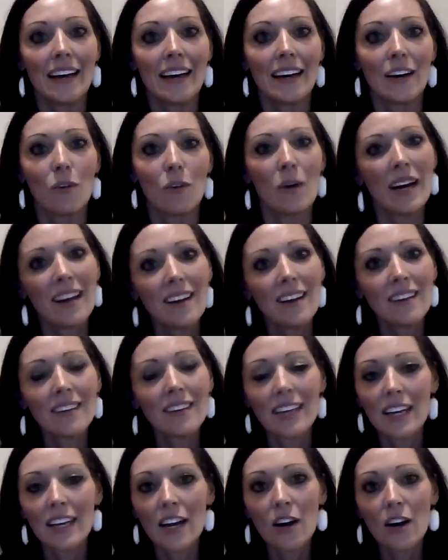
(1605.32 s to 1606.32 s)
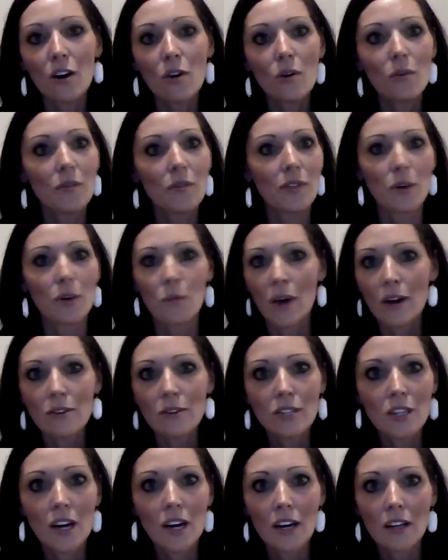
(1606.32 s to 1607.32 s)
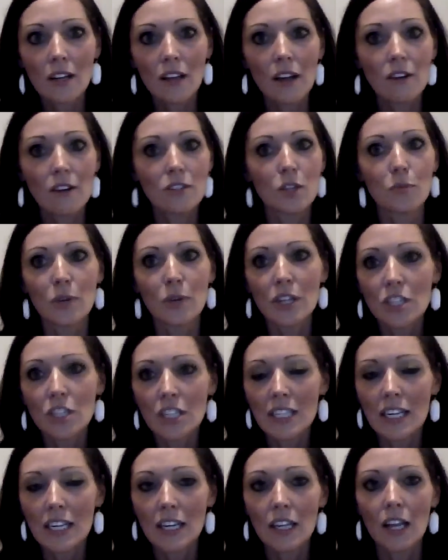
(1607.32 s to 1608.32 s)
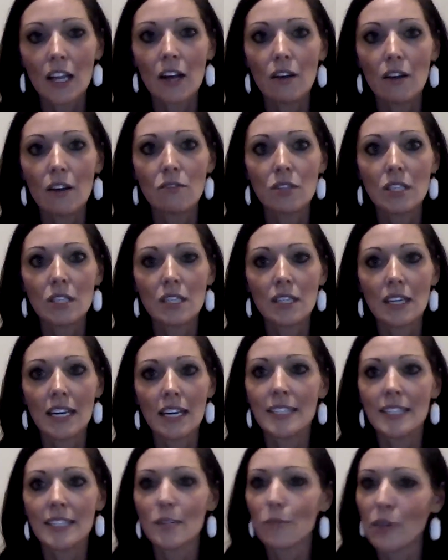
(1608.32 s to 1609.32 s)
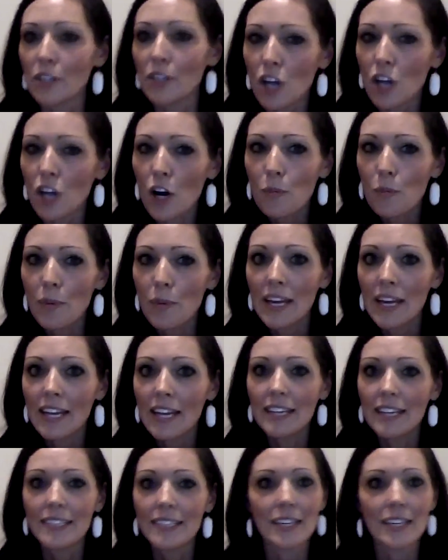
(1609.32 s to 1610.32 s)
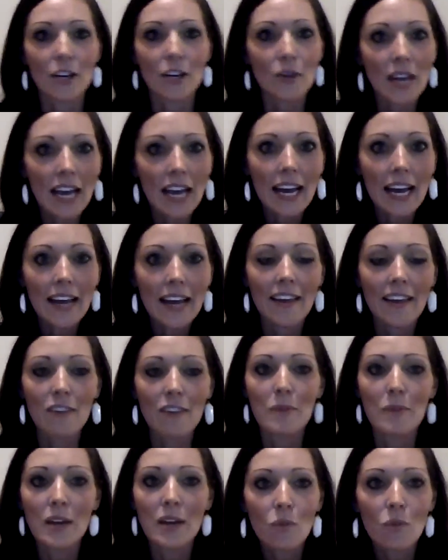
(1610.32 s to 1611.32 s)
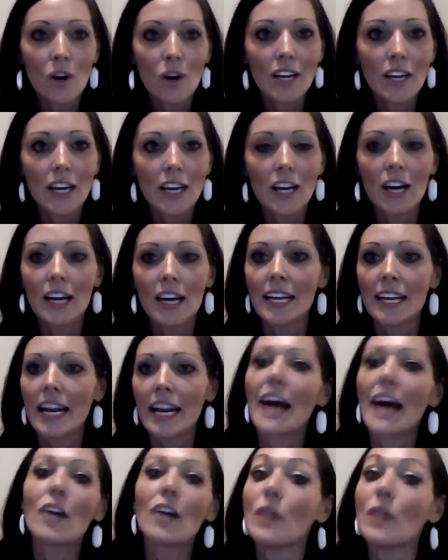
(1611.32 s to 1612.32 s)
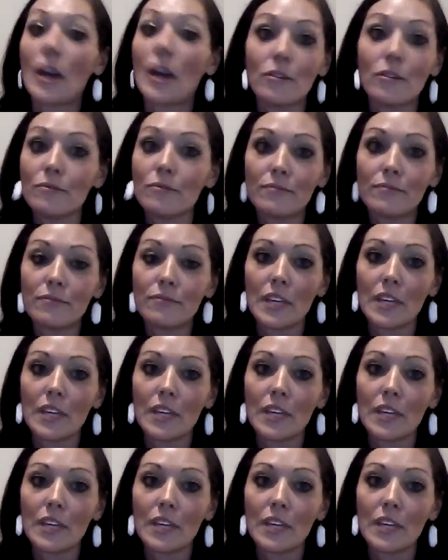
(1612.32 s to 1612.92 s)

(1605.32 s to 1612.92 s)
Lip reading: well, the road's not closed, the bridge isn't closed. Is the bridge open? Is it okay? They've been working on it. I don't know.